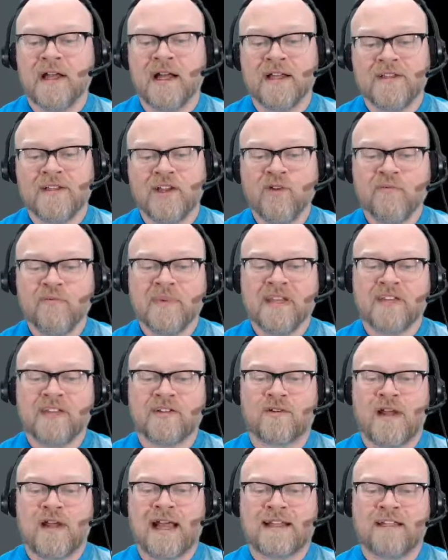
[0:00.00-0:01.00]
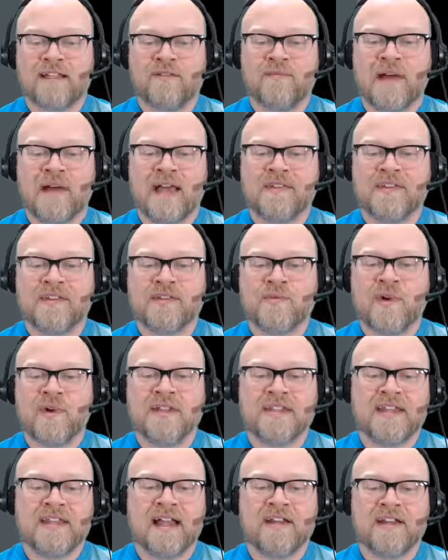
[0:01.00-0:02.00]
Don't be distracted by these
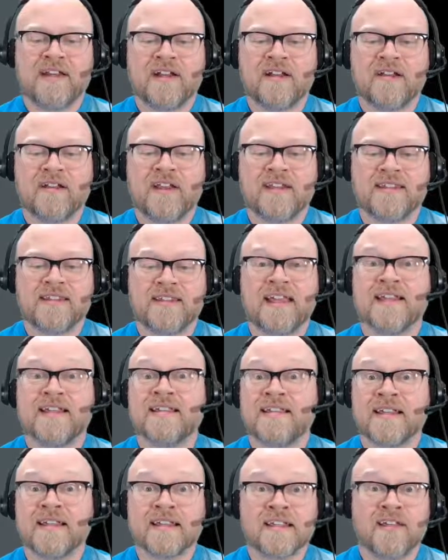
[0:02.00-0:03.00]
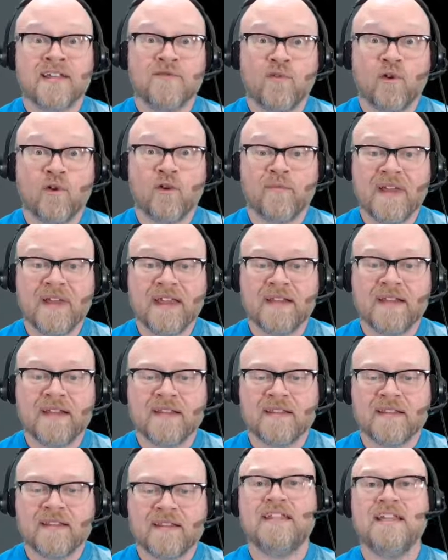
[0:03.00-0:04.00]
ones down here that say 64-bit.
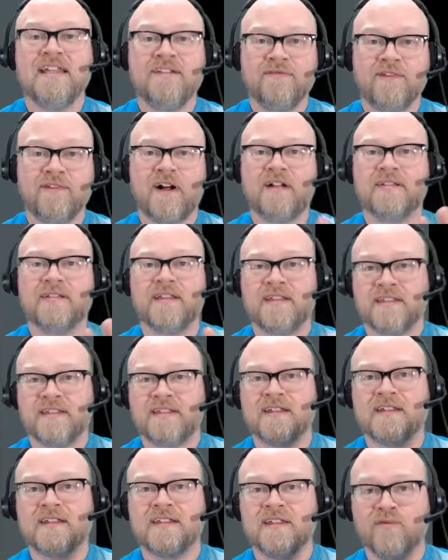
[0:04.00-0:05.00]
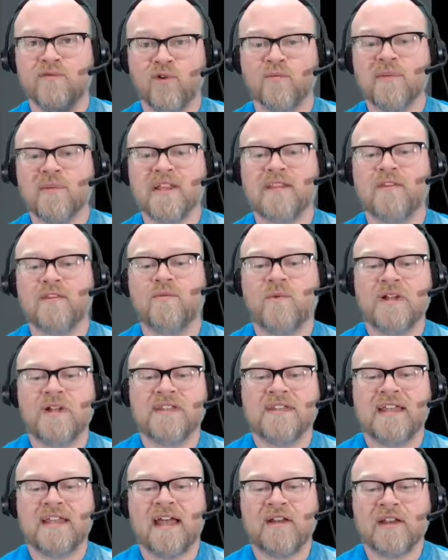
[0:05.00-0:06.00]
The default is 64-bit. The
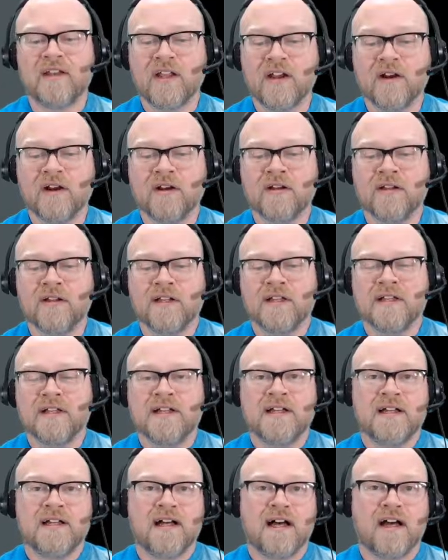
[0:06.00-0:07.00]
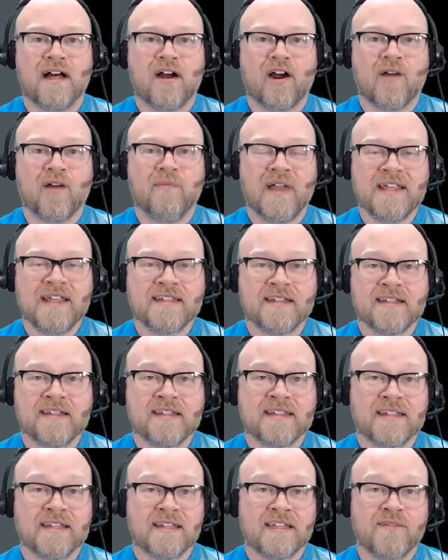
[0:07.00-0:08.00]
ones down here are based on the
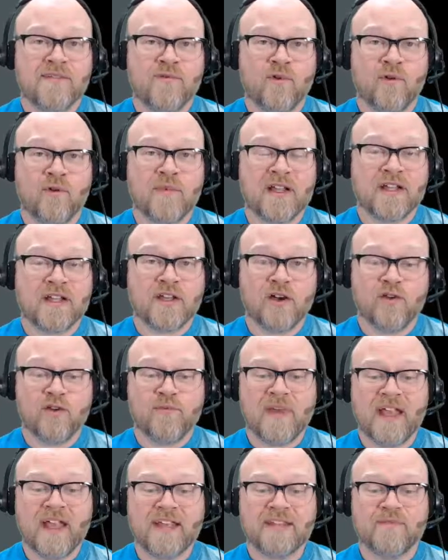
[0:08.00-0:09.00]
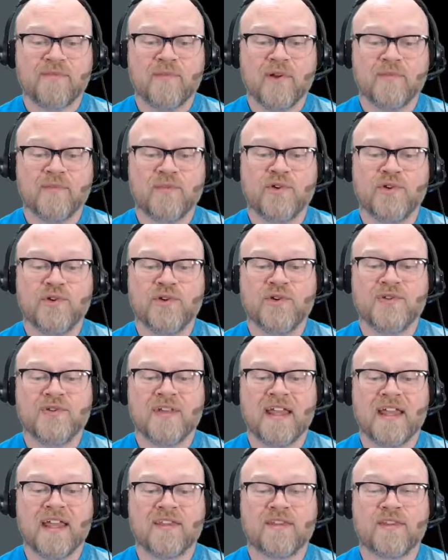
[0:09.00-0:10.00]
64-bit code base but produce
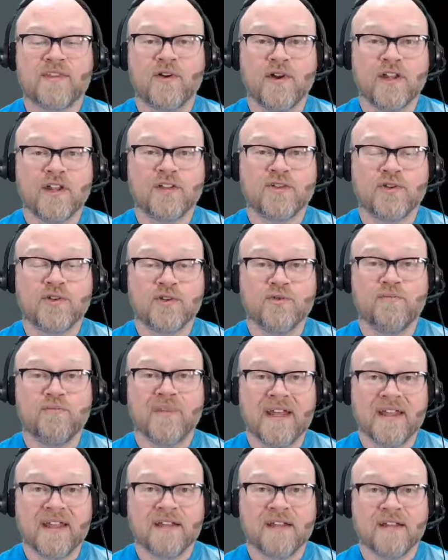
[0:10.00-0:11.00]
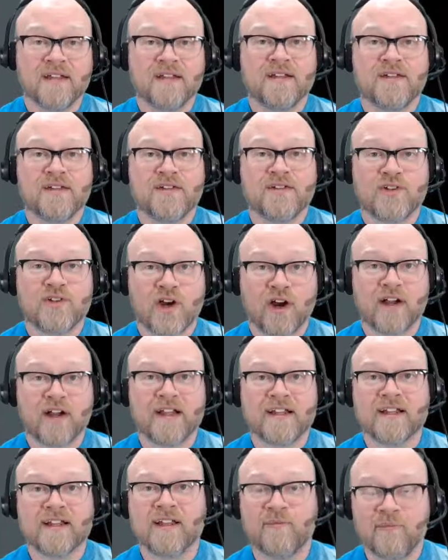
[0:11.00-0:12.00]
a 32-bit
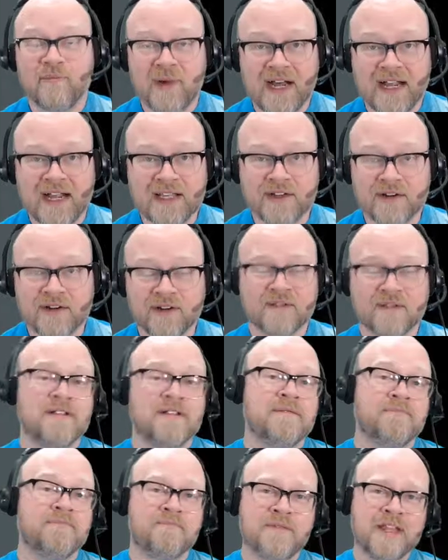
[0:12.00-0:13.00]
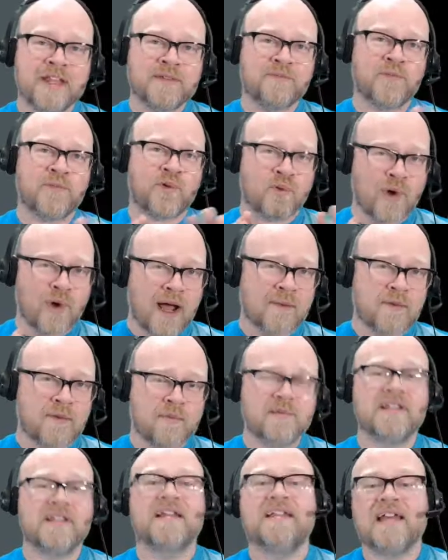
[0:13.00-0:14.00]
target compiler. That's
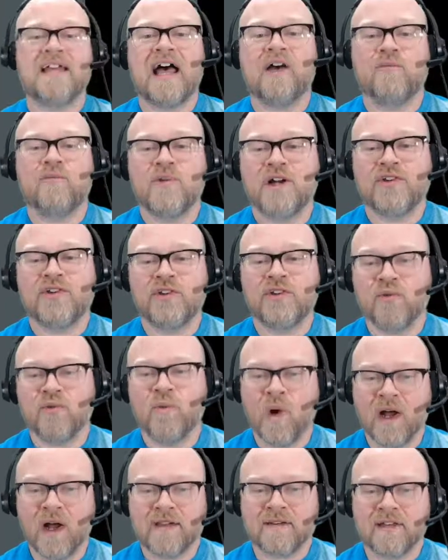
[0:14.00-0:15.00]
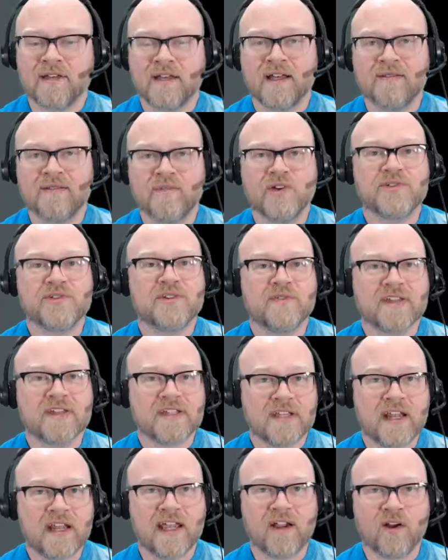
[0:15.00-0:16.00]
probably not what you want. Most of us
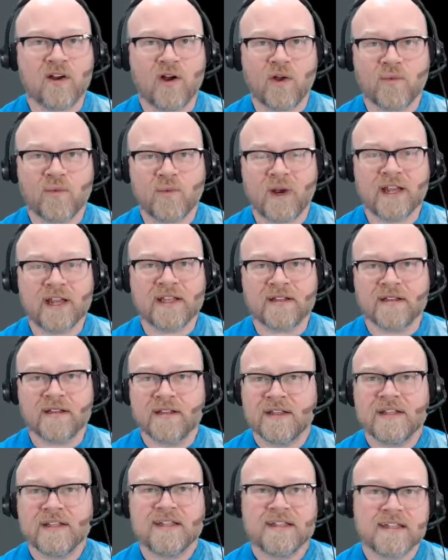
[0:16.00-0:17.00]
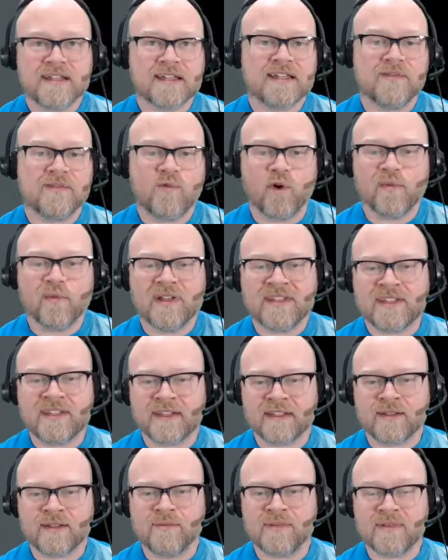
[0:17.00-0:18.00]
today are all running 64-bit
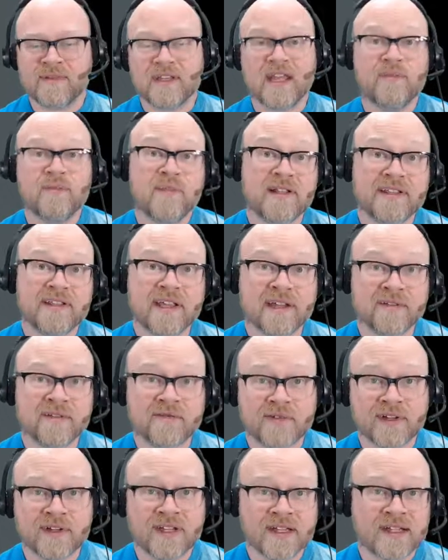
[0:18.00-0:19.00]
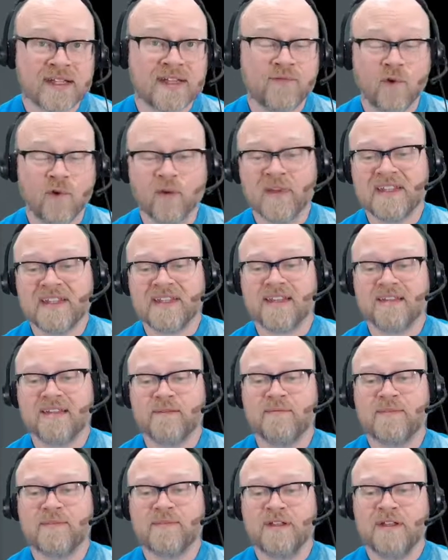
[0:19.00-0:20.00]
systems and building for 64-bit
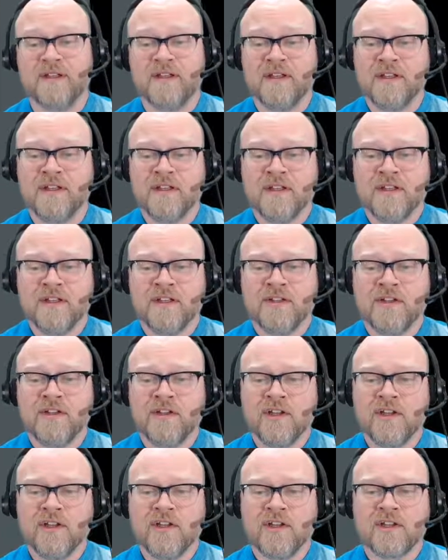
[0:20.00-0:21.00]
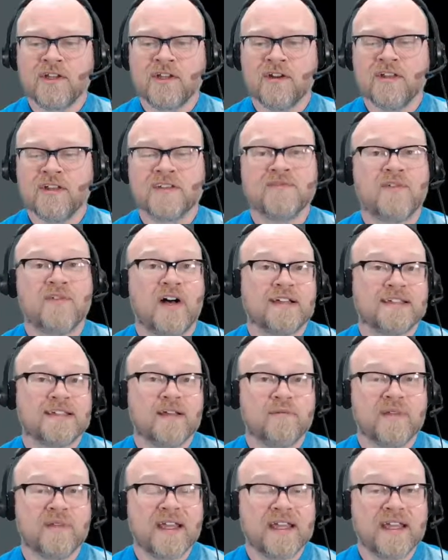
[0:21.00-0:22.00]
systems. So you can just go to this
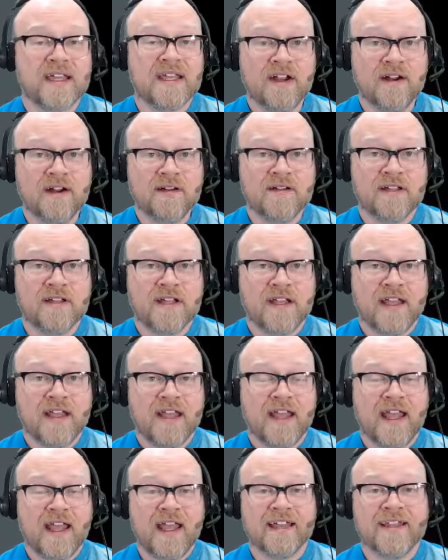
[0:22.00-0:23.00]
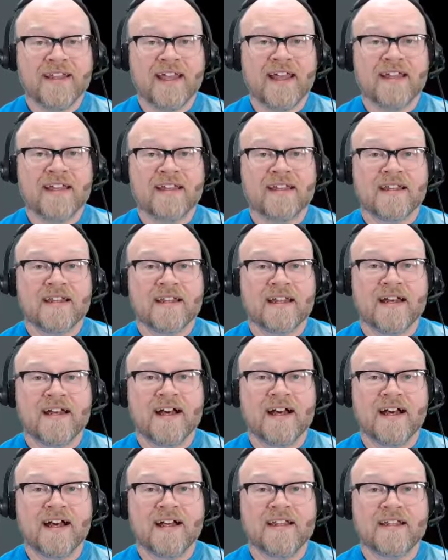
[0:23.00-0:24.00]
FOSSUB link here and get
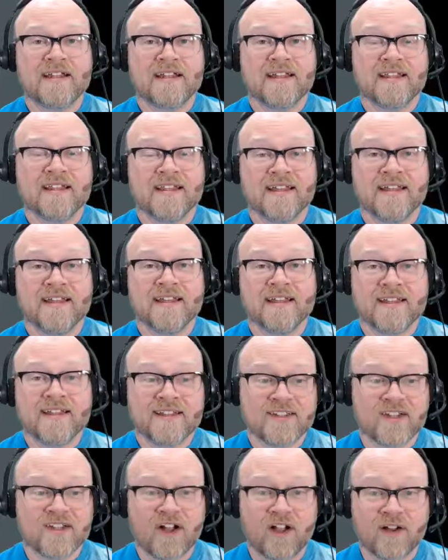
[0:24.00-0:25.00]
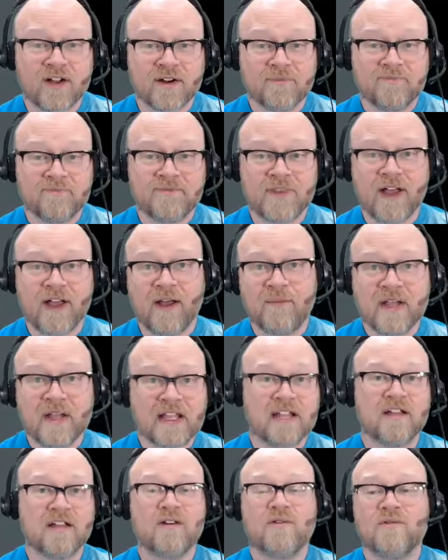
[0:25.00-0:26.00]
the installer. Now I'm not
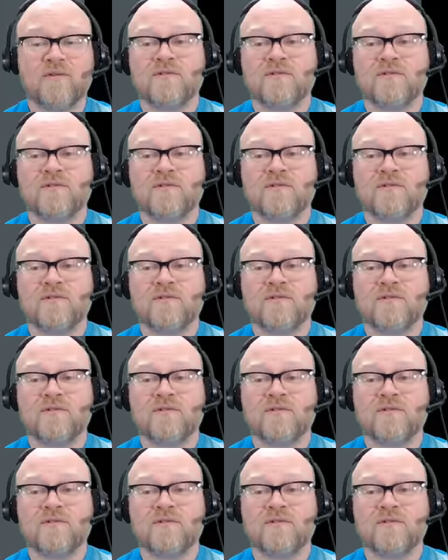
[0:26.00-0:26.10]
going to